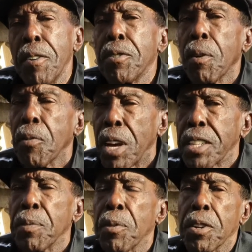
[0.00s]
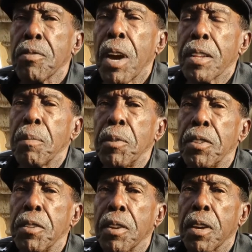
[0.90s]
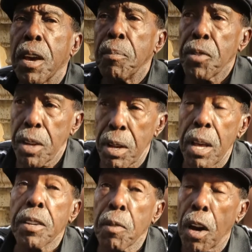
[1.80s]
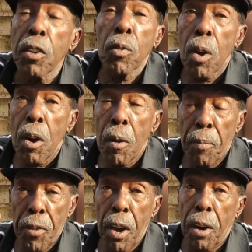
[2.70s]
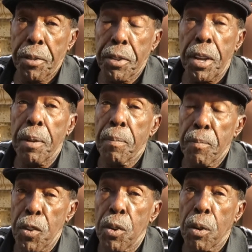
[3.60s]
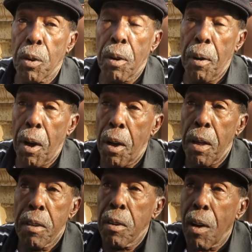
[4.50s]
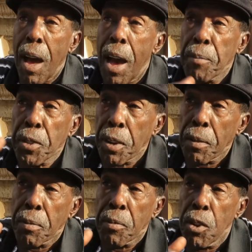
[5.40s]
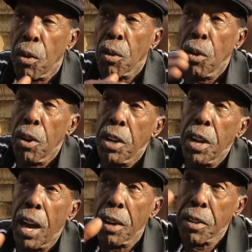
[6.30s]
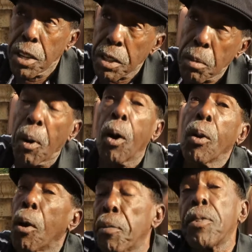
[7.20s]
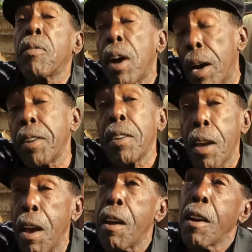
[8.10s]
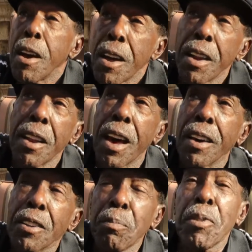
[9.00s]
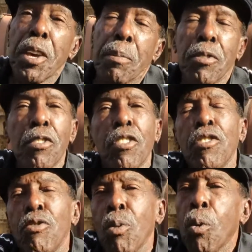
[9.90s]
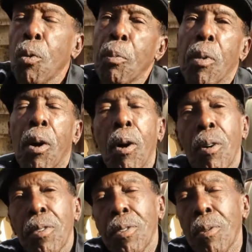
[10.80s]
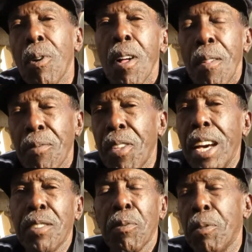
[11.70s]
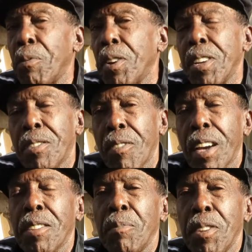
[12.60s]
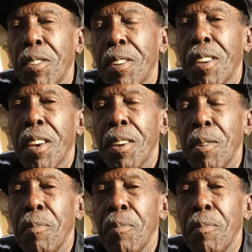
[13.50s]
So that's what attracted me to the game. Then, as Arnold said, after, learning how to get the ball off the ground in the air, now to be able to control the ball. So that's what really attracted me to the game.